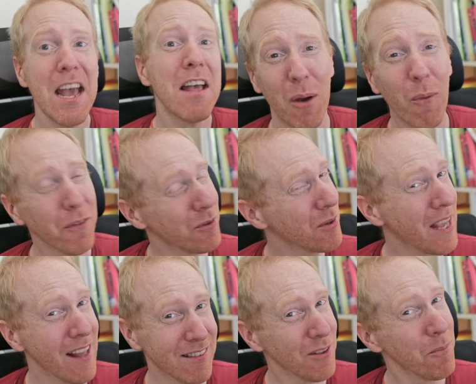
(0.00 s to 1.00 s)
So I want to
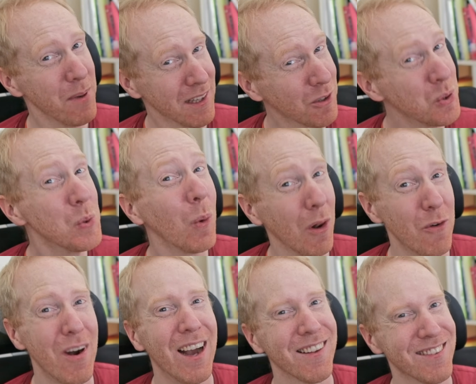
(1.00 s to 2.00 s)
get a bit
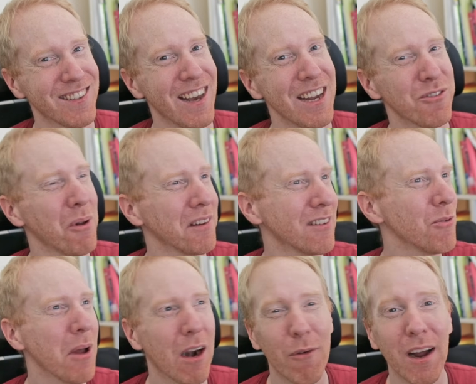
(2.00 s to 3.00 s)
cooler outside. So I'll see
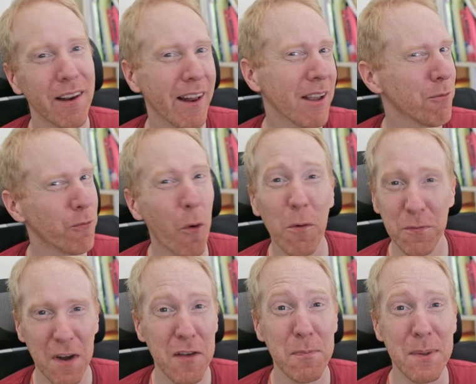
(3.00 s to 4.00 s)
you at around like 4 or
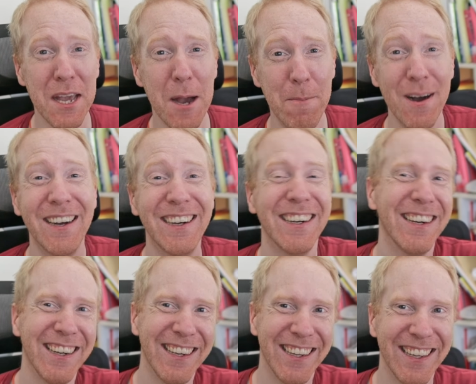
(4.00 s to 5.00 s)
5 p.m.
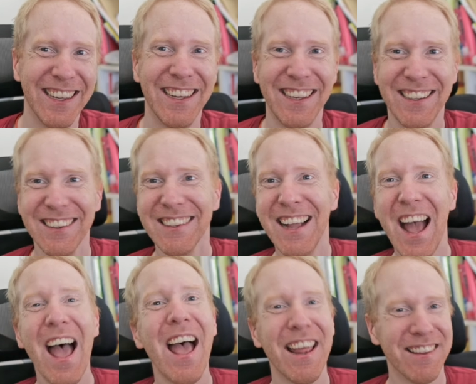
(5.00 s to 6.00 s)

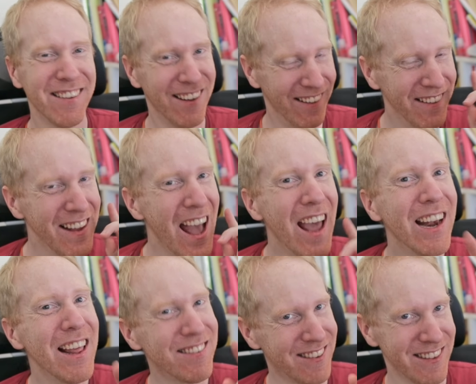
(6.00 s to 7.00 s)
and
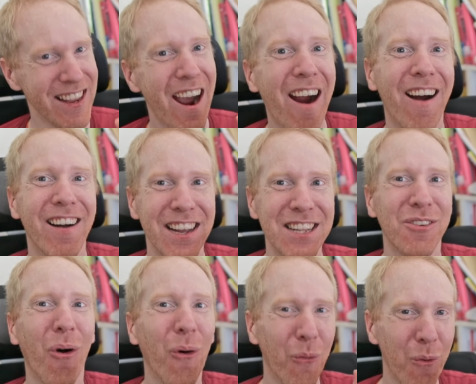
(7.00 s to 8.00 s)
let's see how
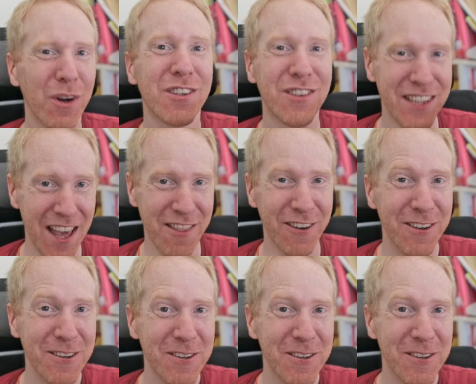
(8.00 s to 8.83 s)
it all works together.